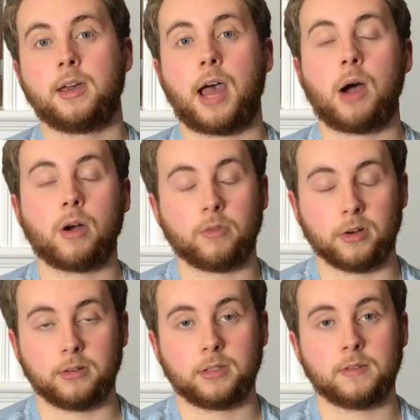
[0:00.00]

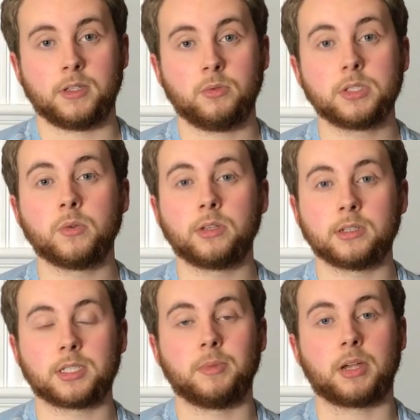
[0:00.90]
However, if he was doing
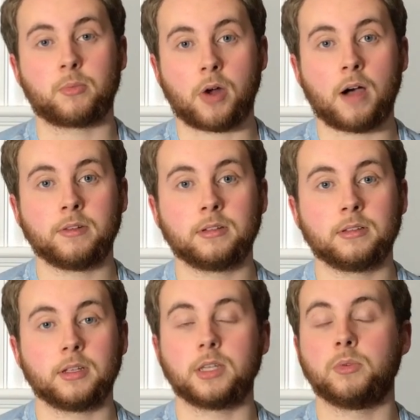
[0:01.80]
this to make a
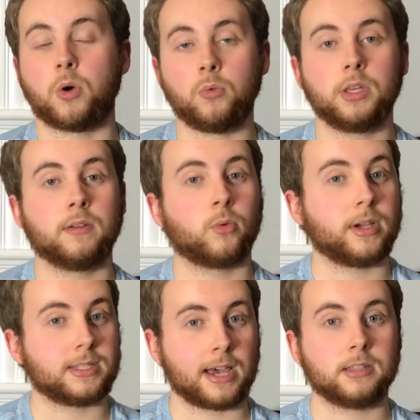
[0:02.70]
profit, then he would only give away
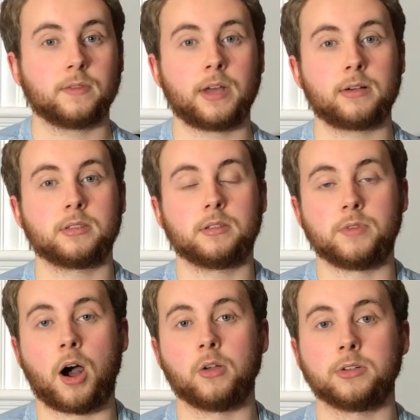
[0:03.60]
tens of thousands of
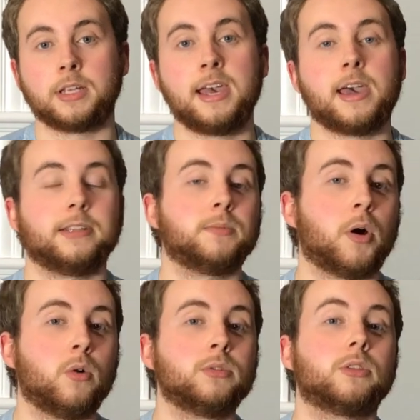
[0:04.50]
dollars as
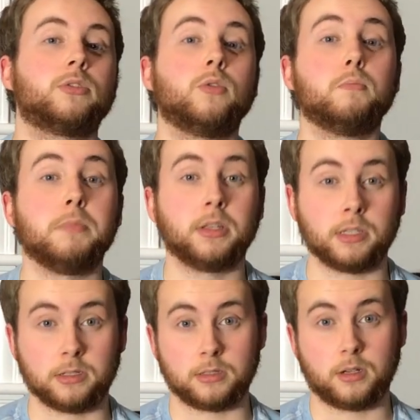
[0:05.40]
opposed to
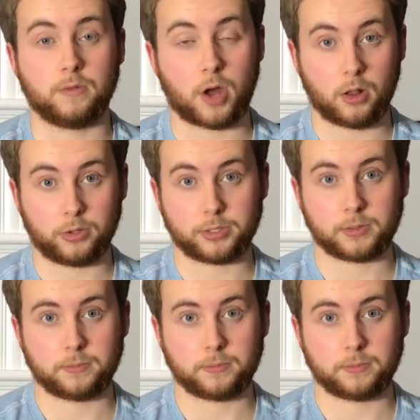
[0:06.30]
millions of dollars.